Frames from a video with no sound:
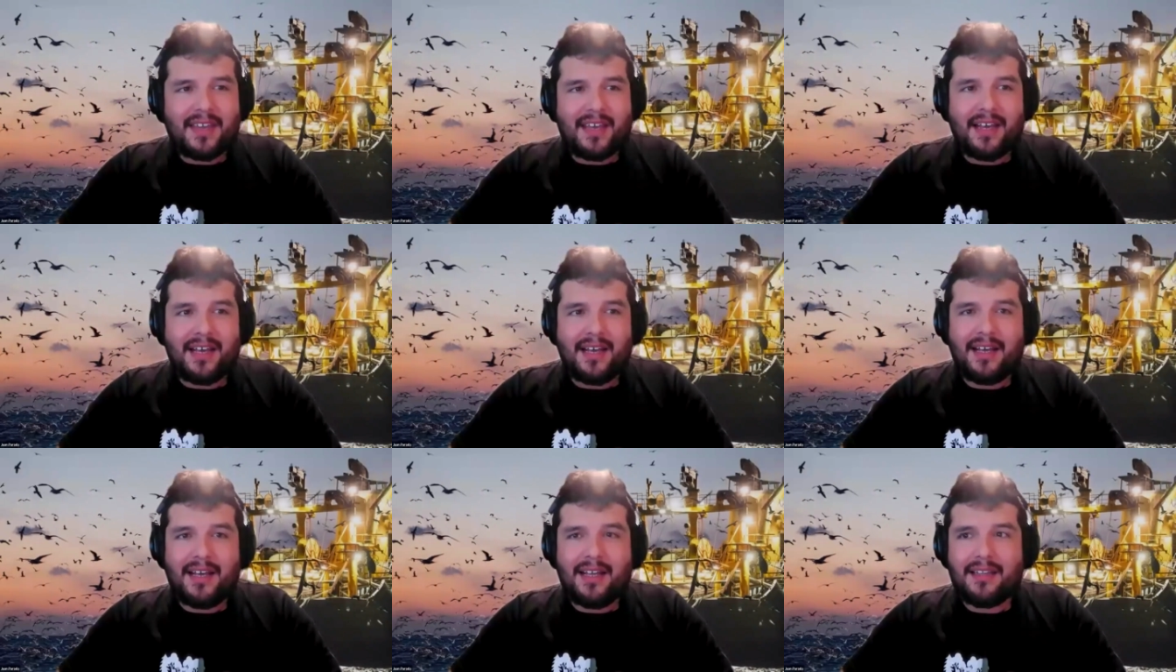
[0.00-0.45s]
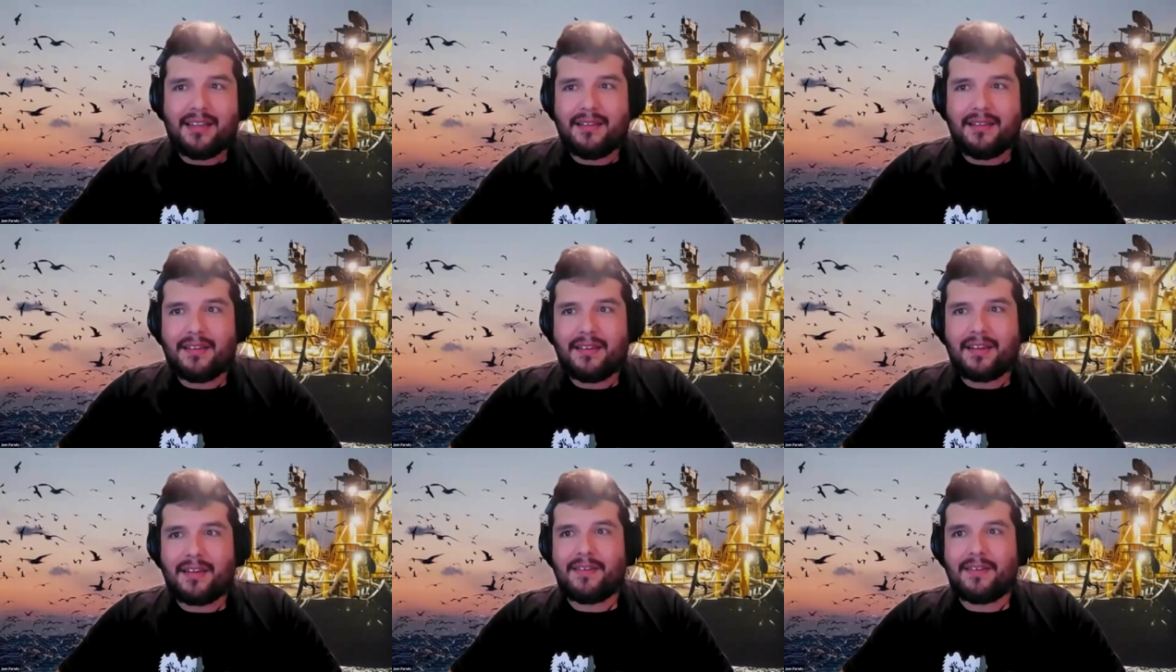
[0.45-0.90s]

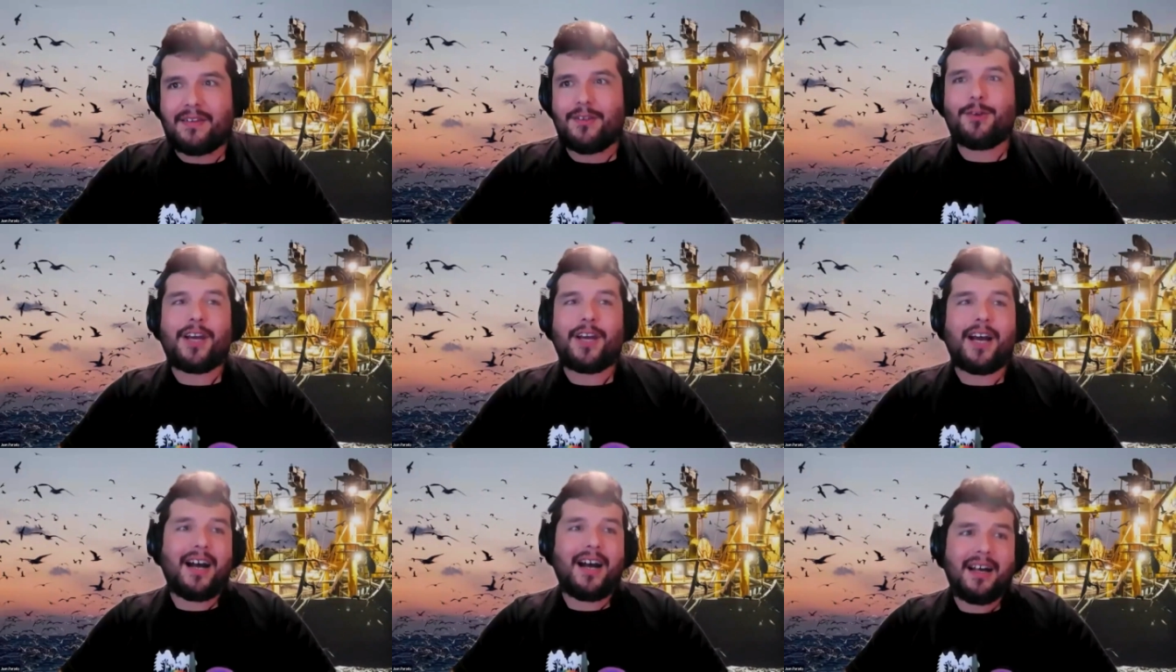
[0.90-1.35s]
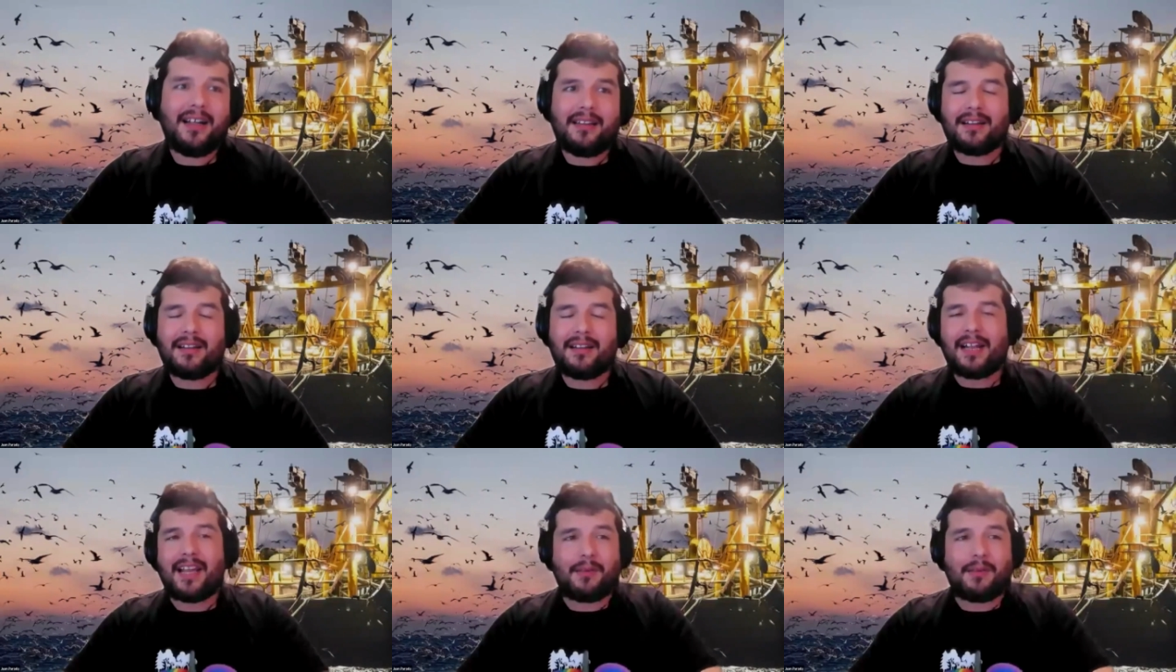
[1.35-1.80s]
and you
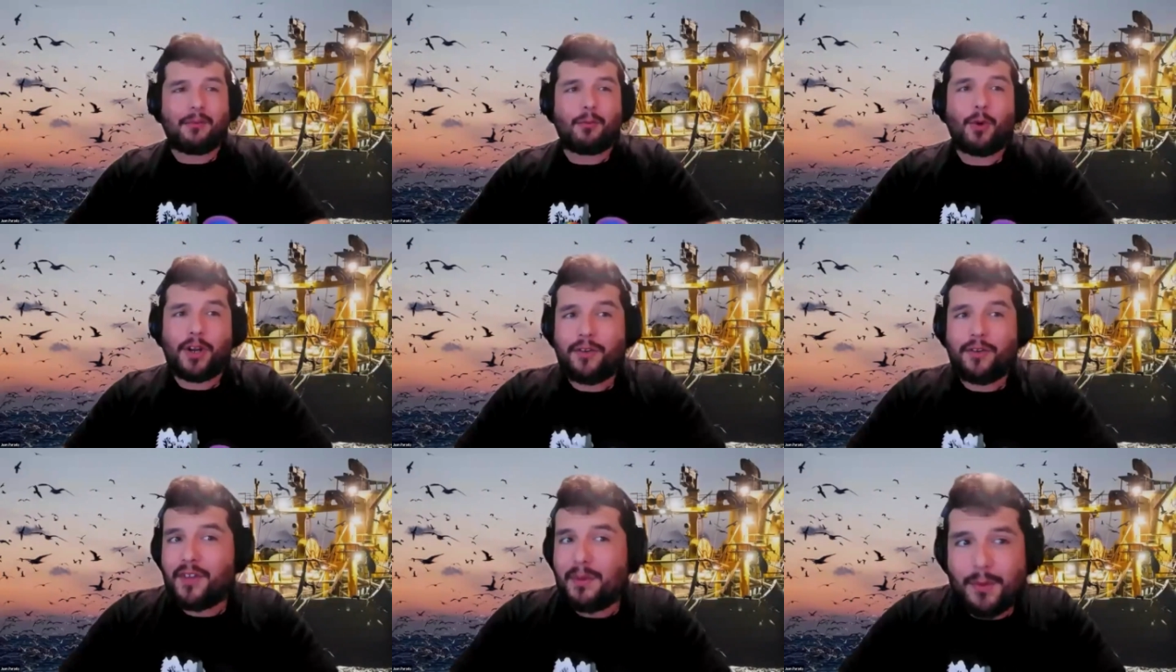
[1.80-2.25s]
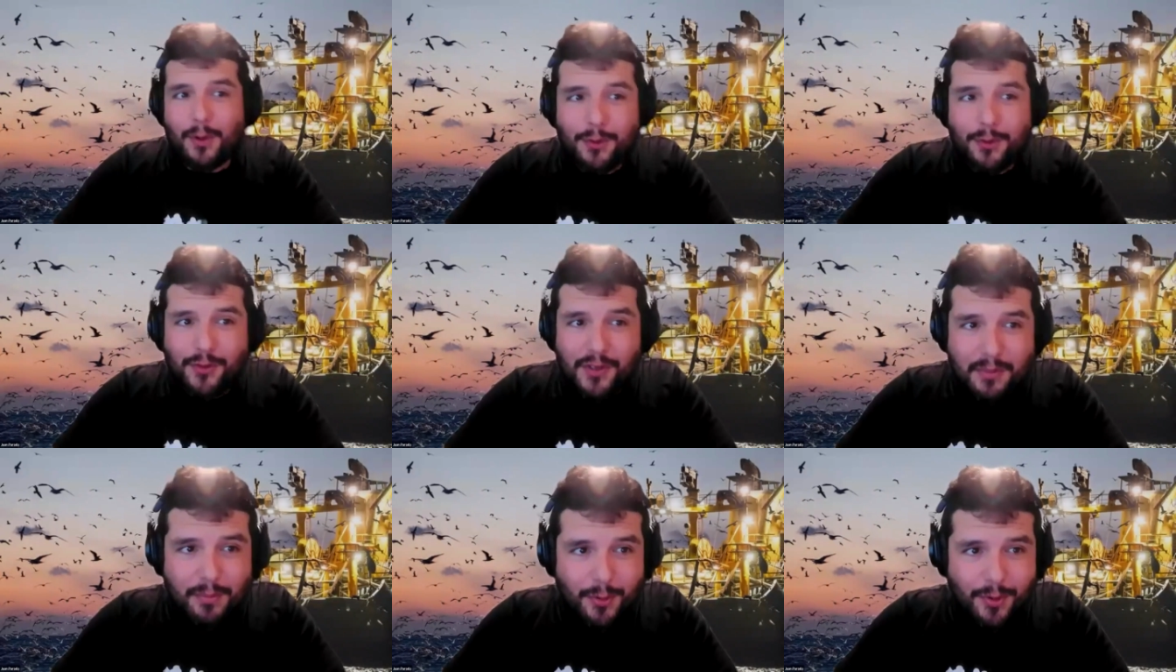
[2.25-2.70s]
can like one of the
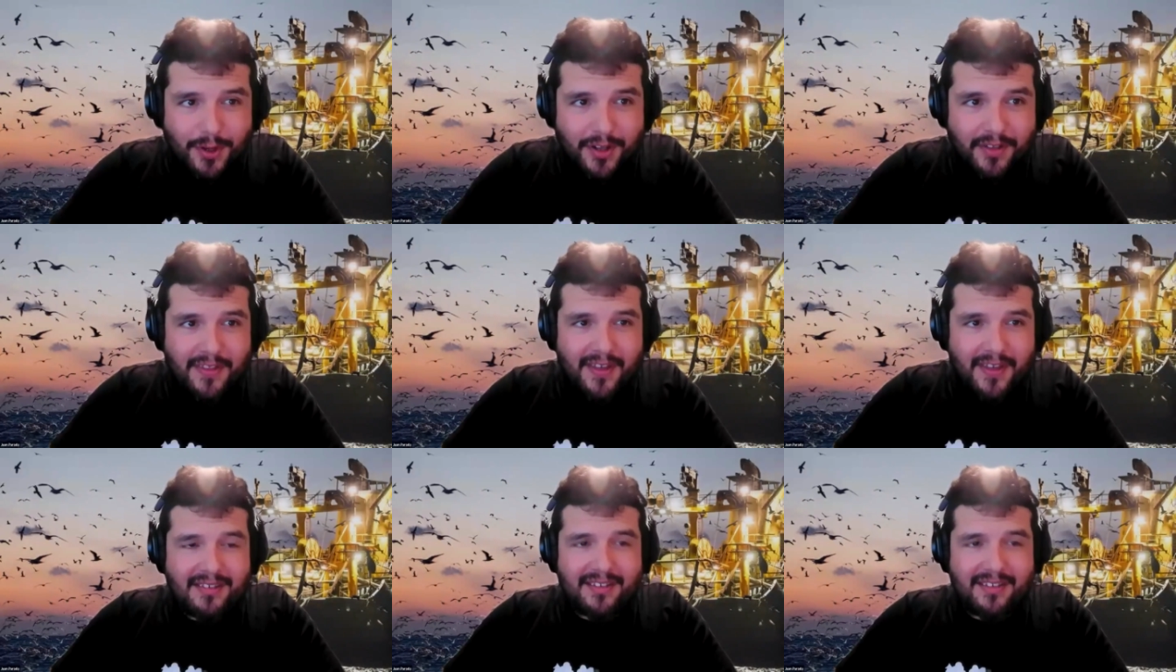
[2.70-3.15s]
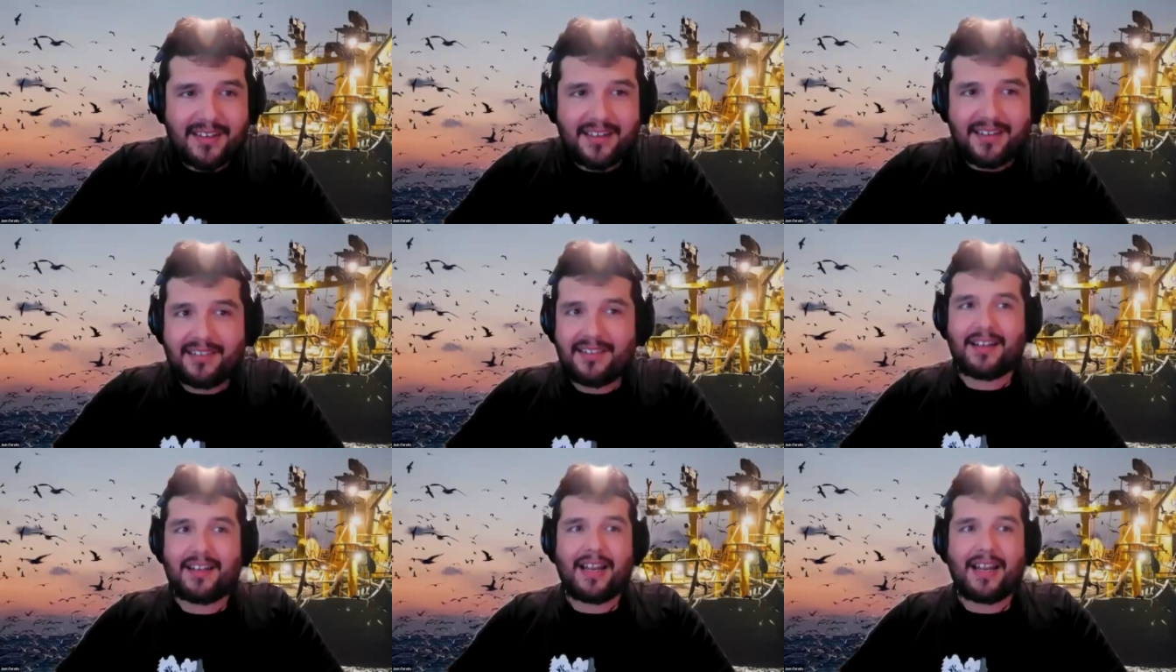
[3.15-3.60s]
most important things
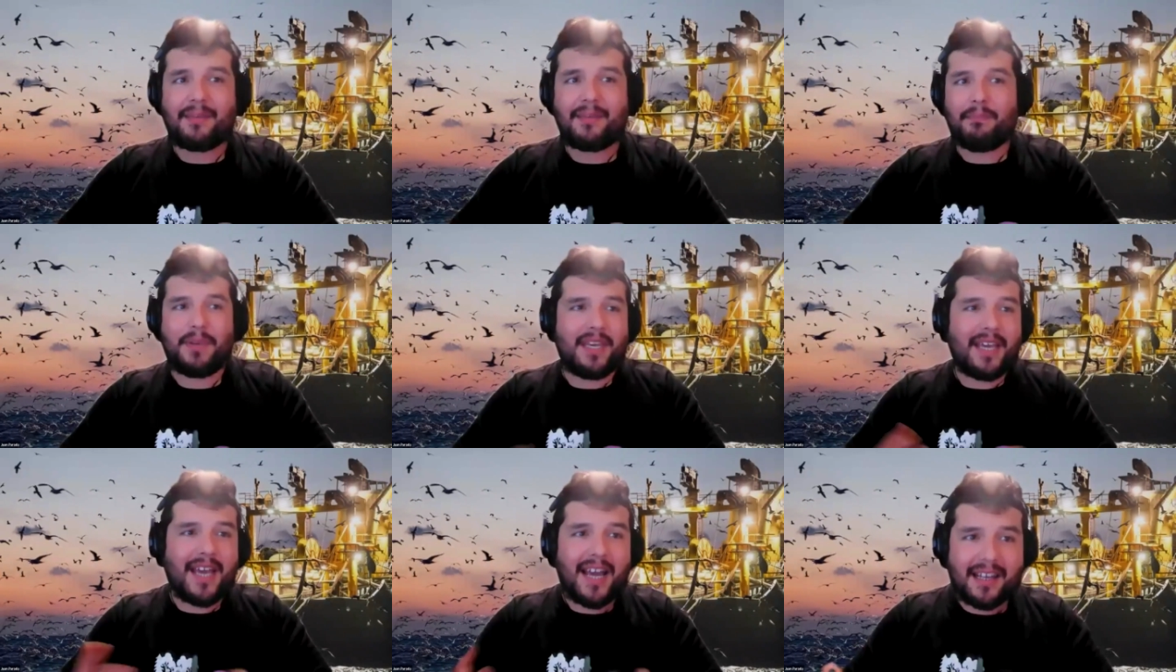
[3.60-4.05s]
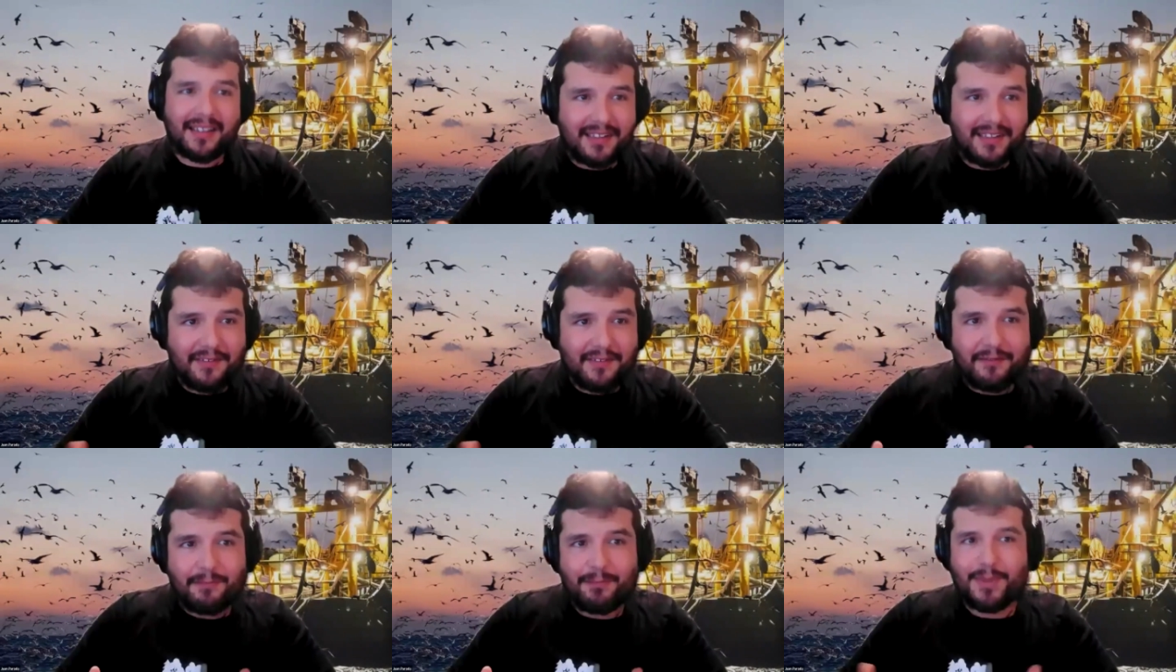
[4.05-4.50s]
is like be
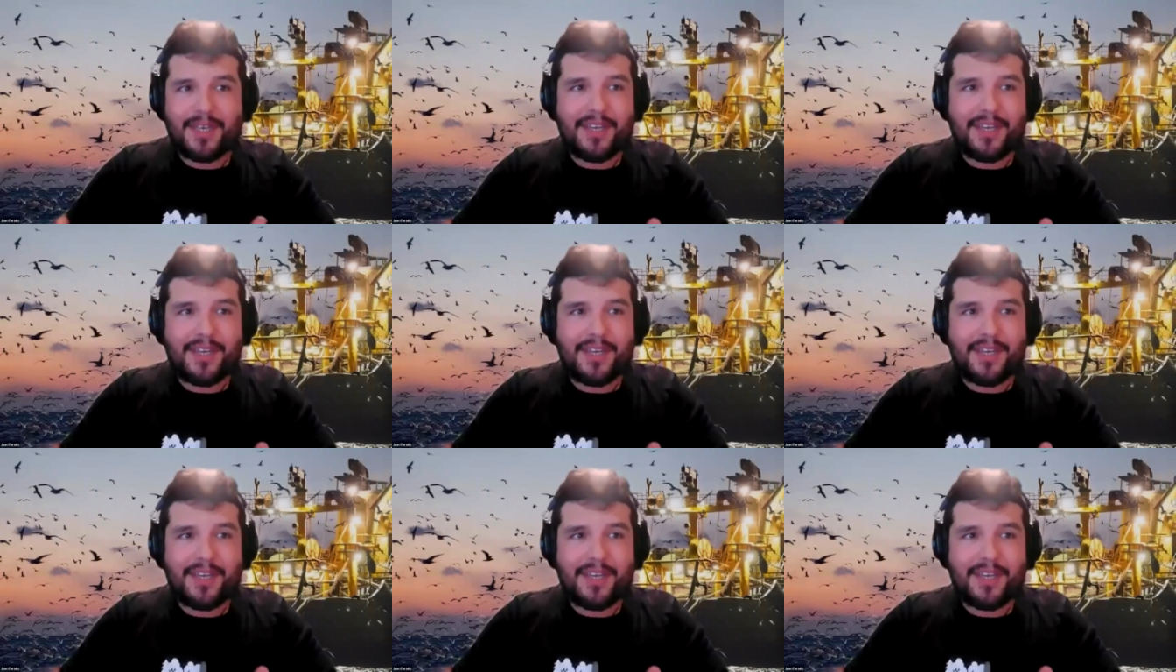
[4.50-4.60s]
active,